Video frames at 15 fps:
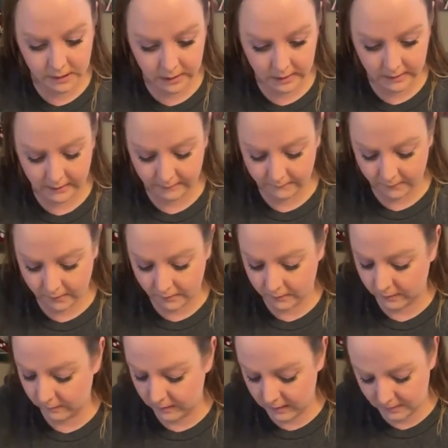how she got that far.
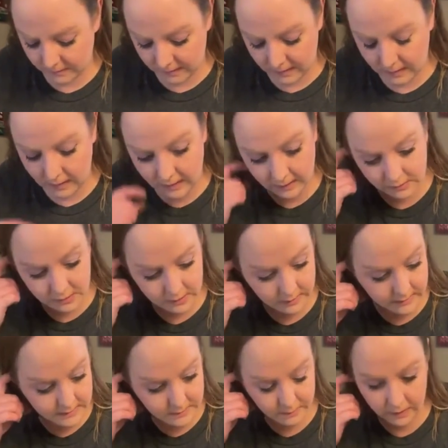Okay, we need to paint
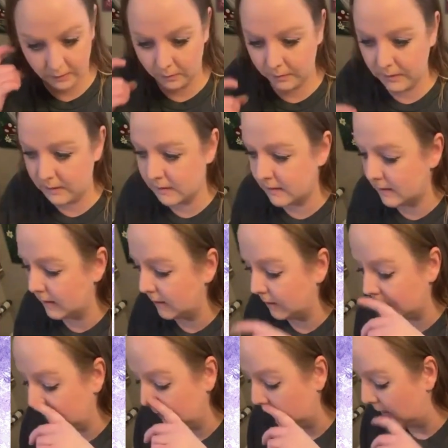actually this middle piece
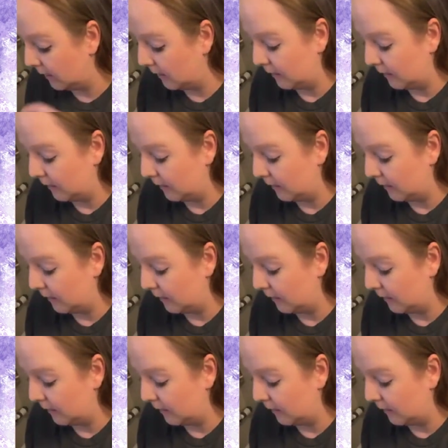here.